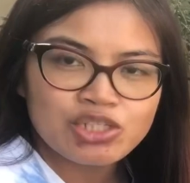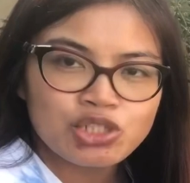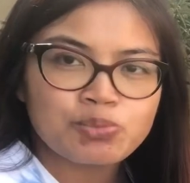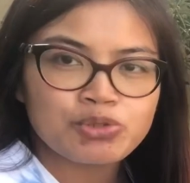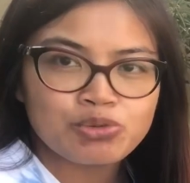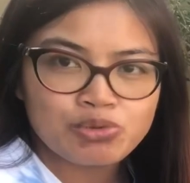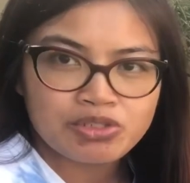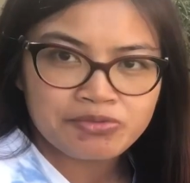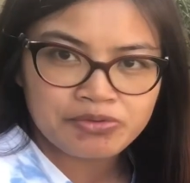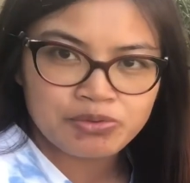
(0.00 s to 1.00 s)
to
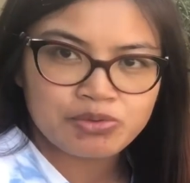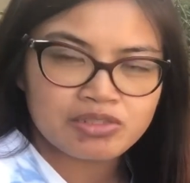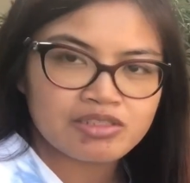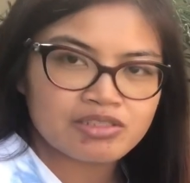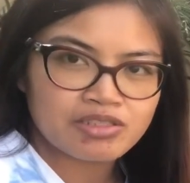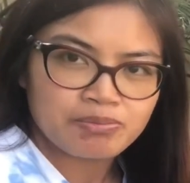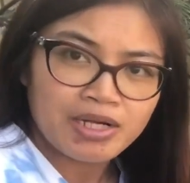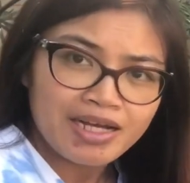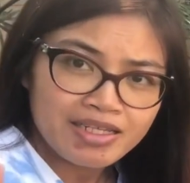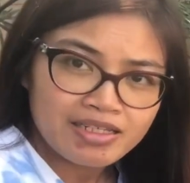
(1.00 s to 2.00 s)
produce fruits
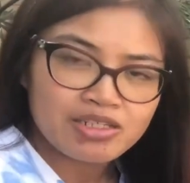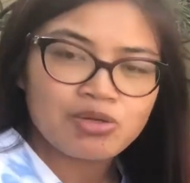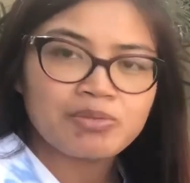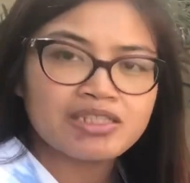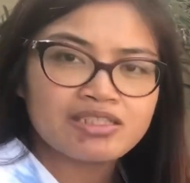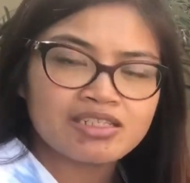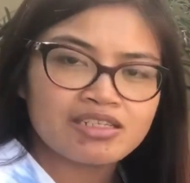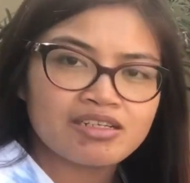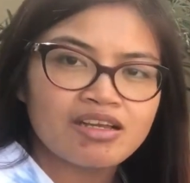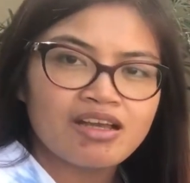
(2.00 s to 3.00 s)
by commenting
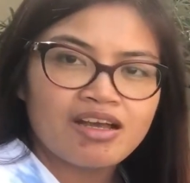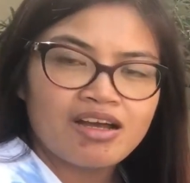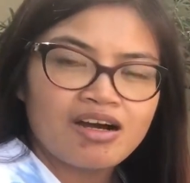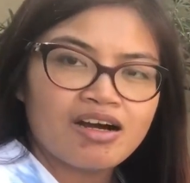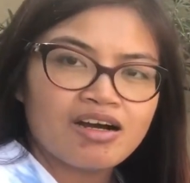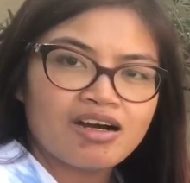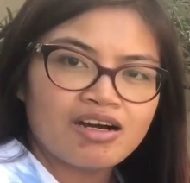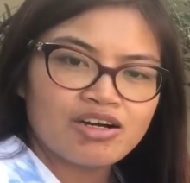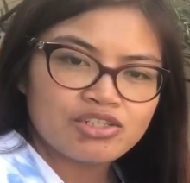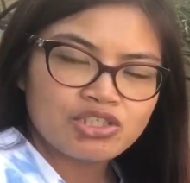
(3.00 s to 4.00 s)

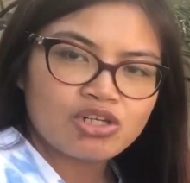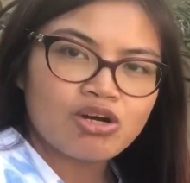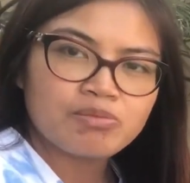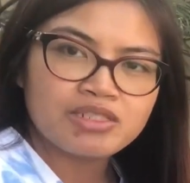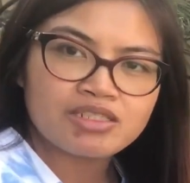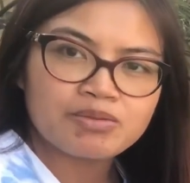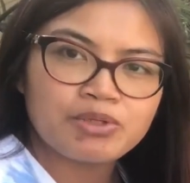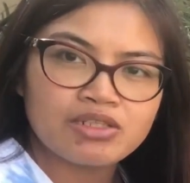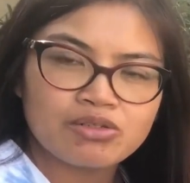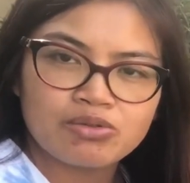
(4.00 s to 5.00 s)
on the comments
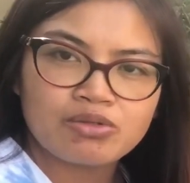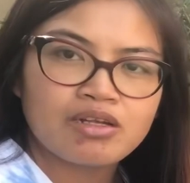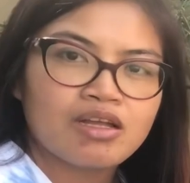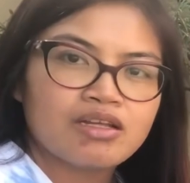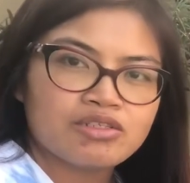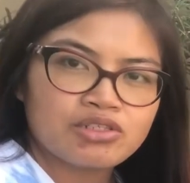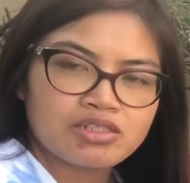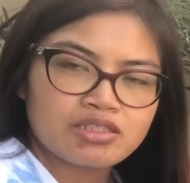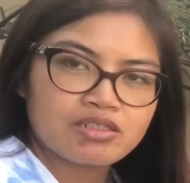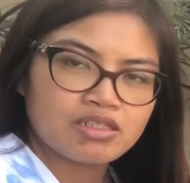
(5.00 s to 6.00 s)
below your
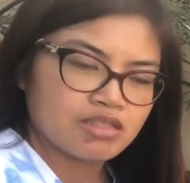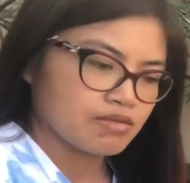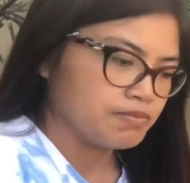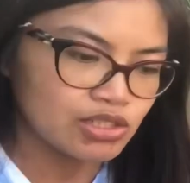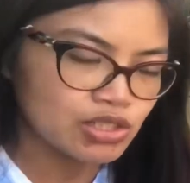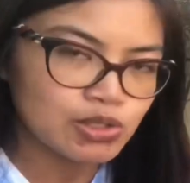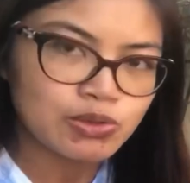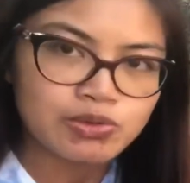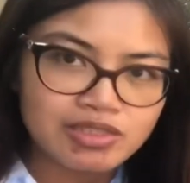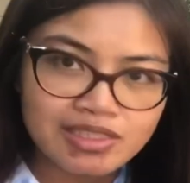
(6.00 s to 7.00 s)
screen. So
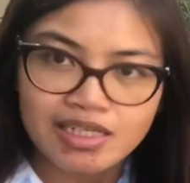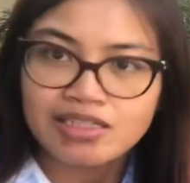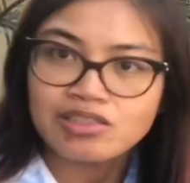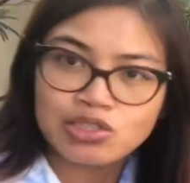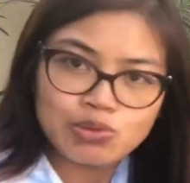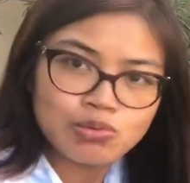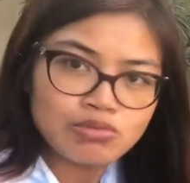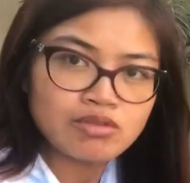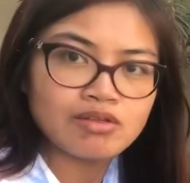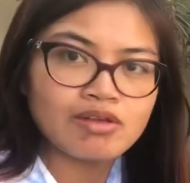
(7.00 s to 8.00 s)
stay in tuned.
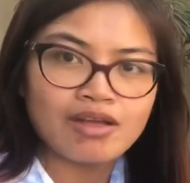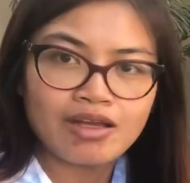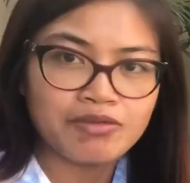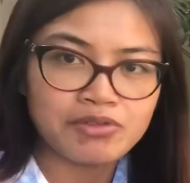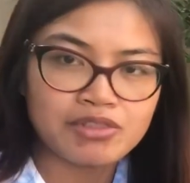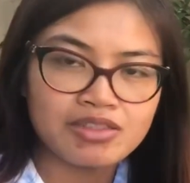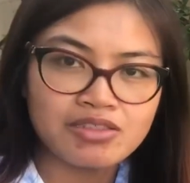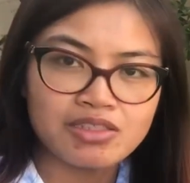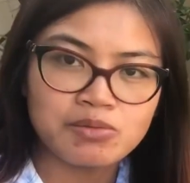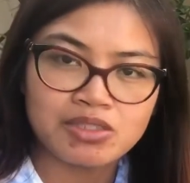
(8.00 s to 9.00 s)
If you didn't
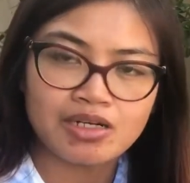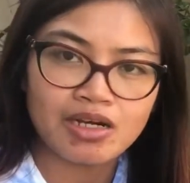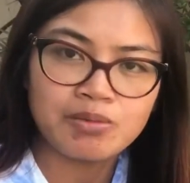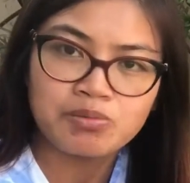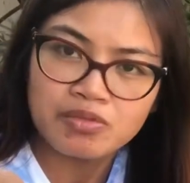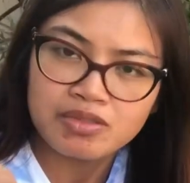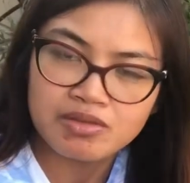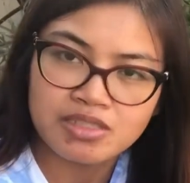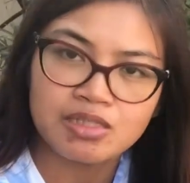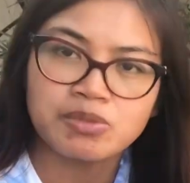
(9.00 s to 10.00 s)
subscribe,
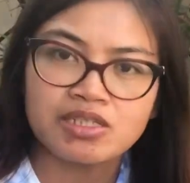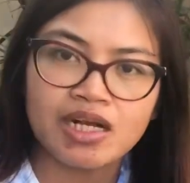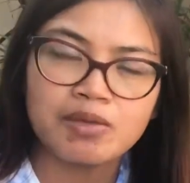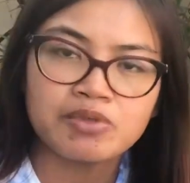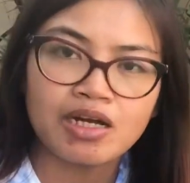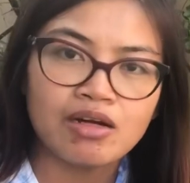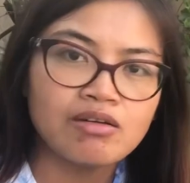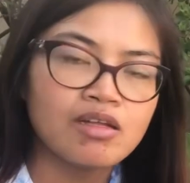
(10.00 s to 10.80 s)
subscribe now,